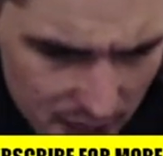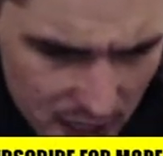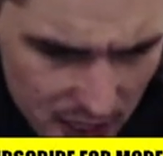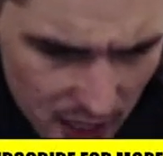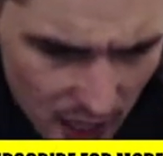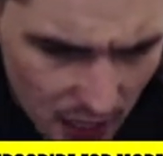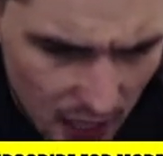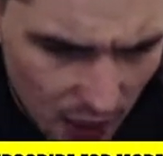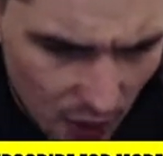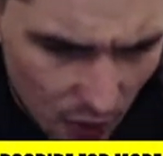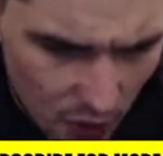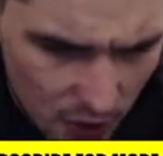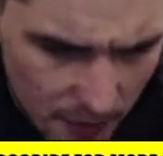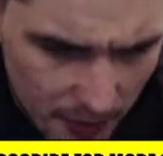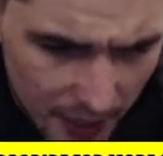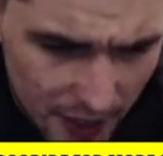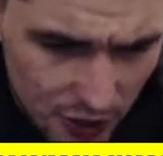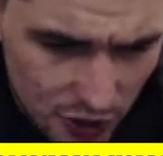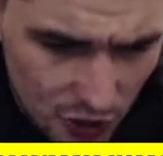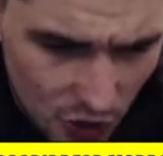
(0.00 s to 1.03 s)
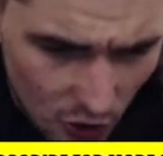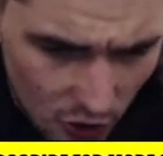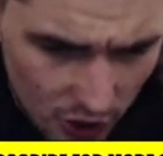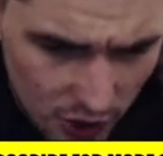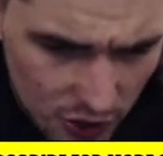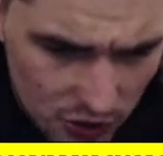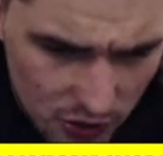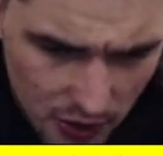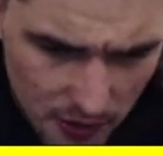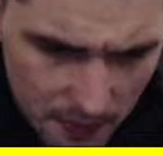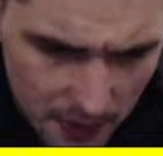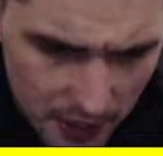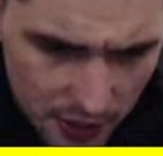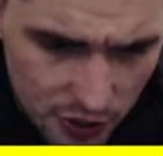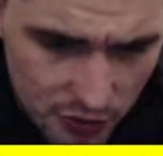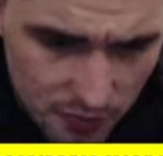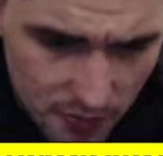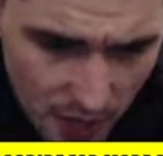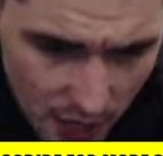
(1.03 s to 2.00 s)
on the bench, Gogic's on the bench,
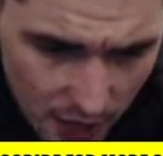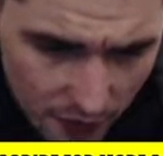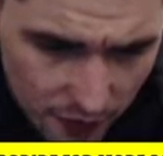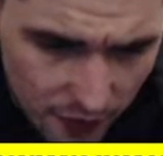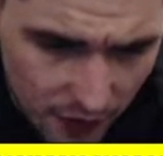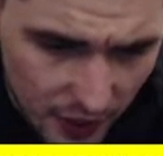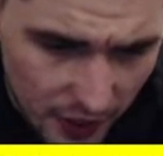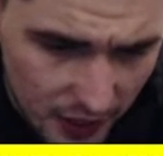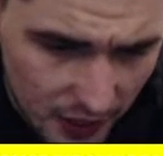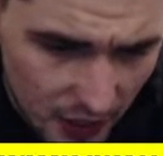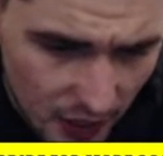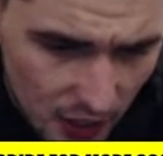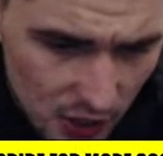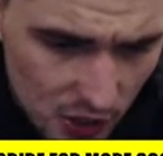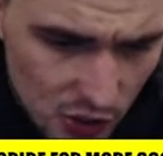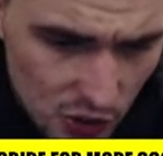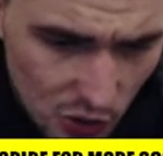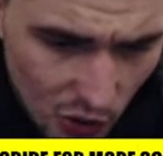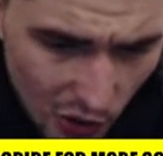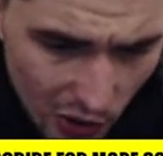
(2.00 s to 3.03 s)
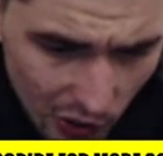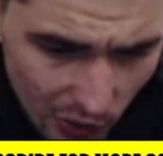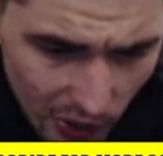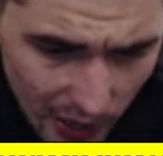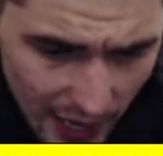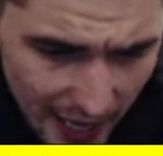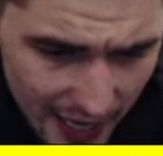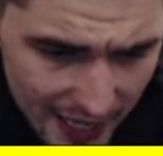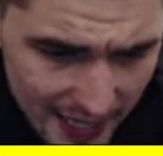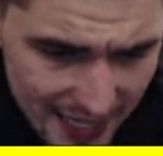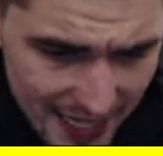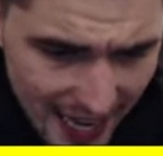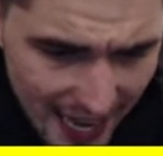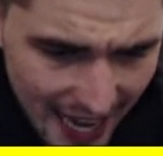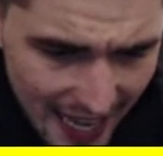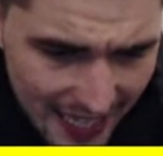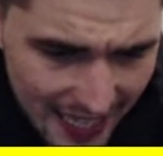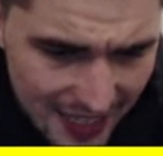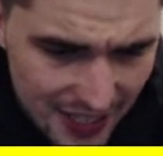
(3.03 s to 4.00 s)
Murphy, Doyle, Hayes,
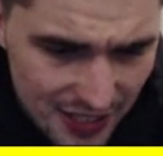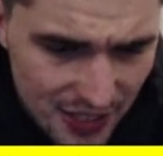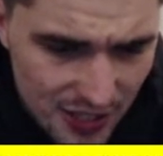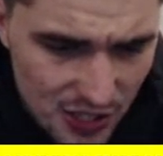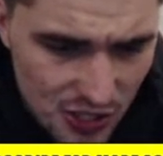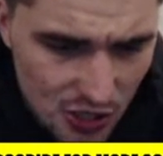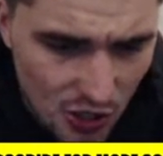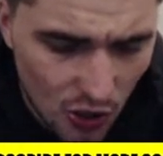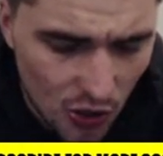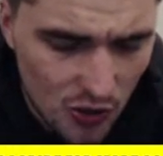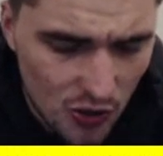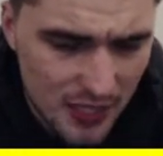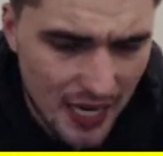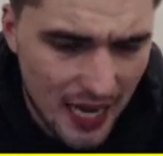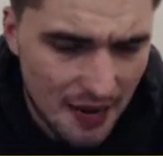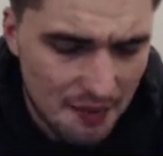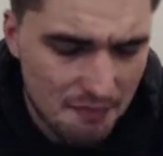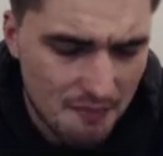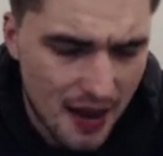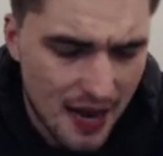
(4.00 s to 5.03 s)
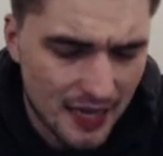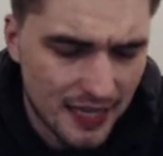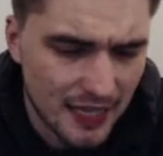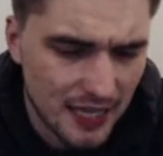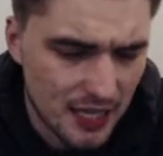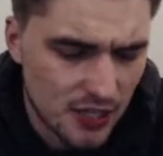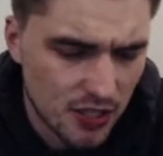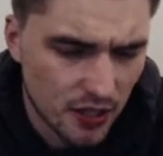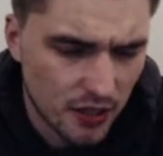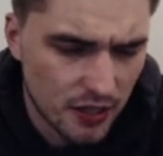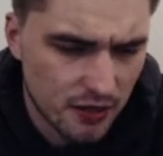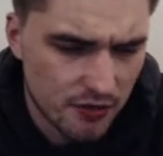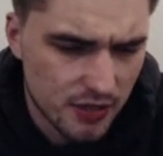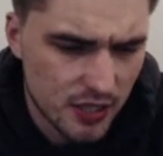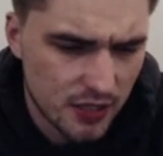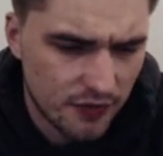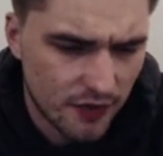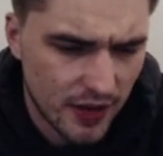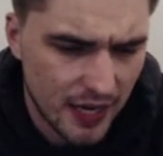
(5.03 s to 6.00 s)
Allen, Scott and Mackie. So there is a
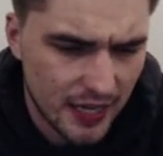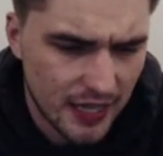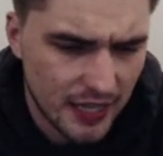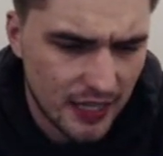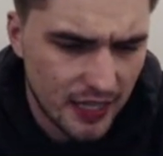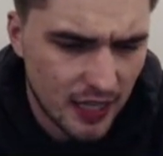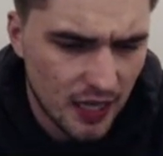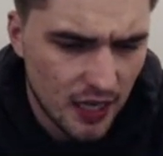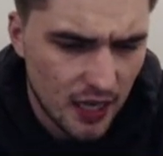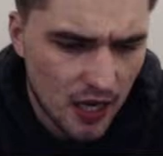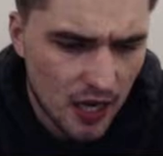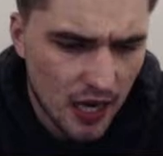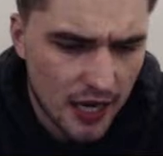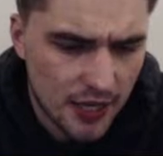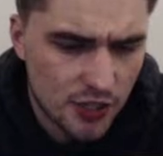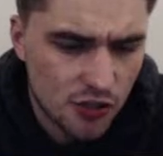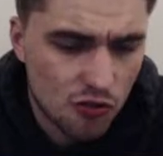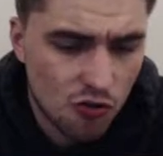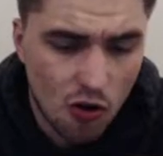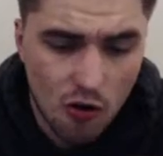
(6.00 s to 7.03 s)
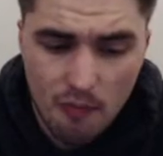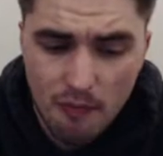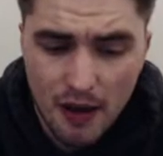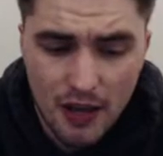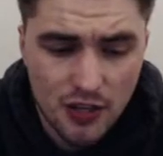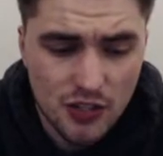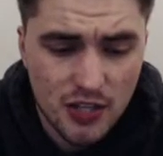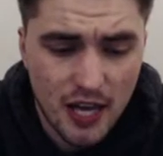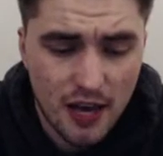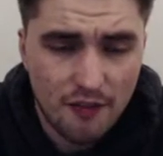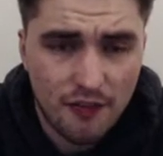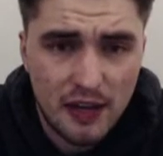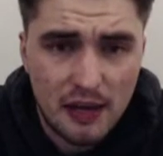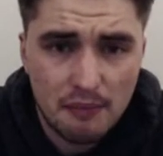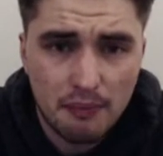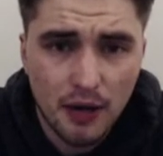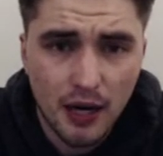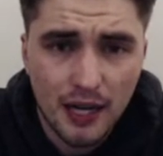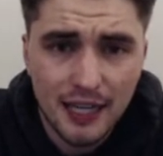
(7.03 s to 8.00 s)
fairly strong bench there for
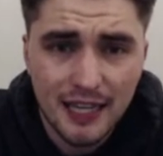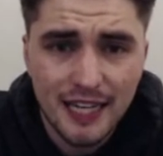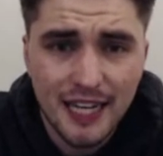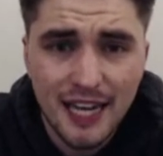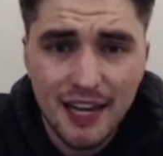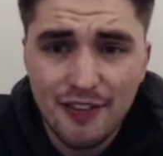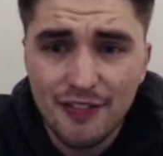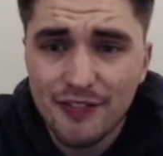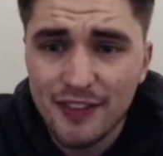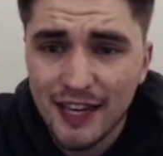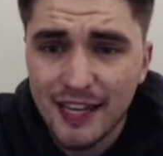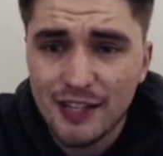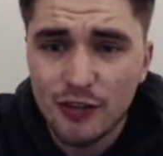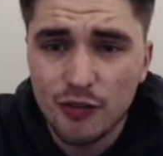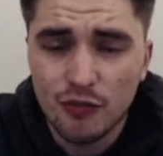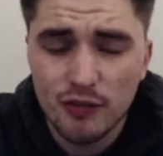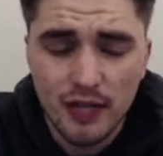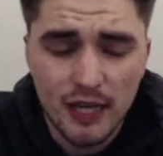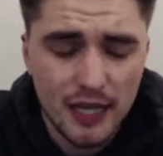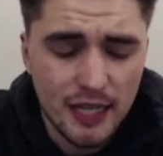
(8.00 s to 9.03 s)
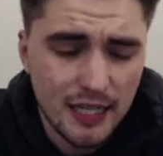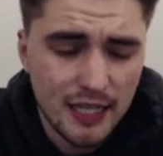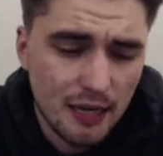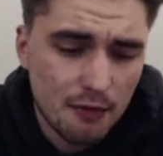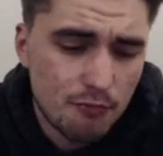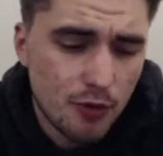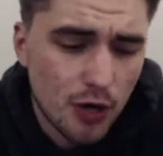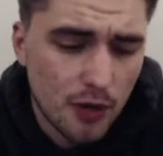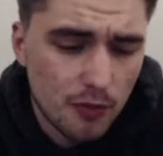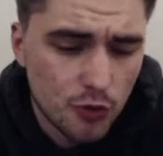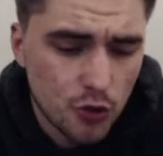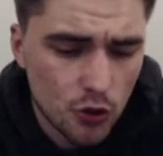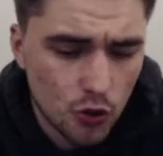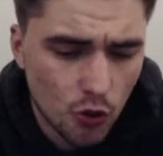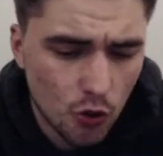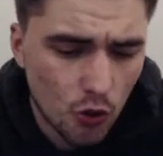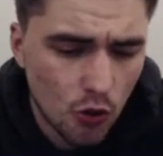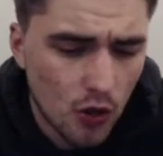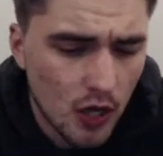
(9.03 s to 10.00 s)
Hibernian if they do need it, but I'm
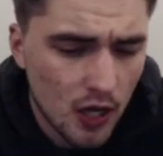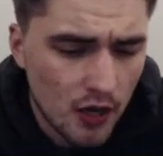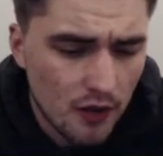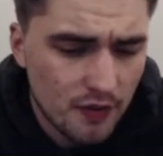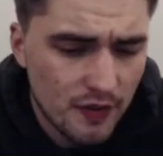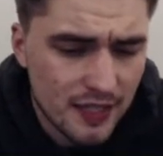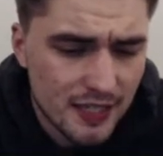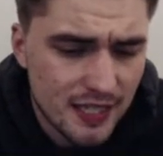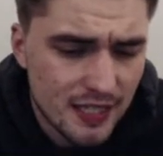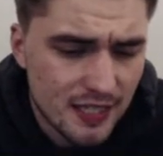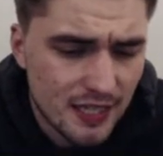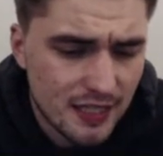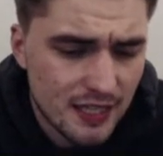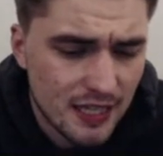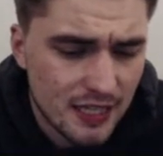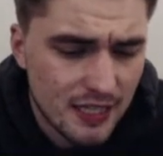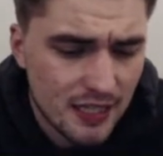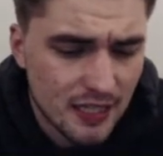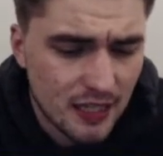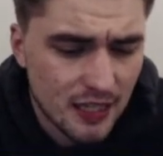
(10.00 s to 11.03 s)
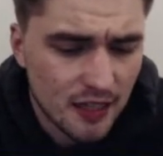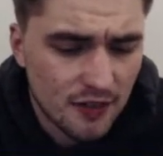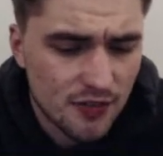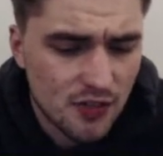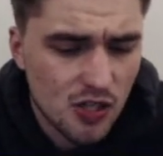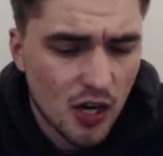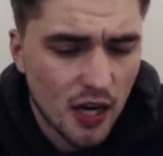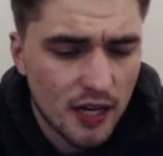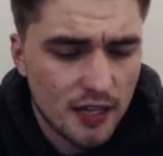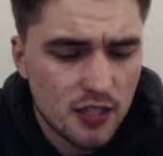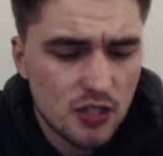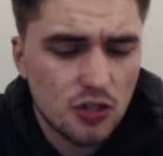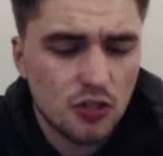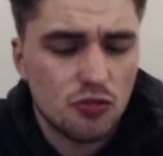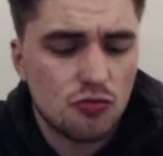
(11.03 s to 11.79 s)
sure this is a decent enough side to,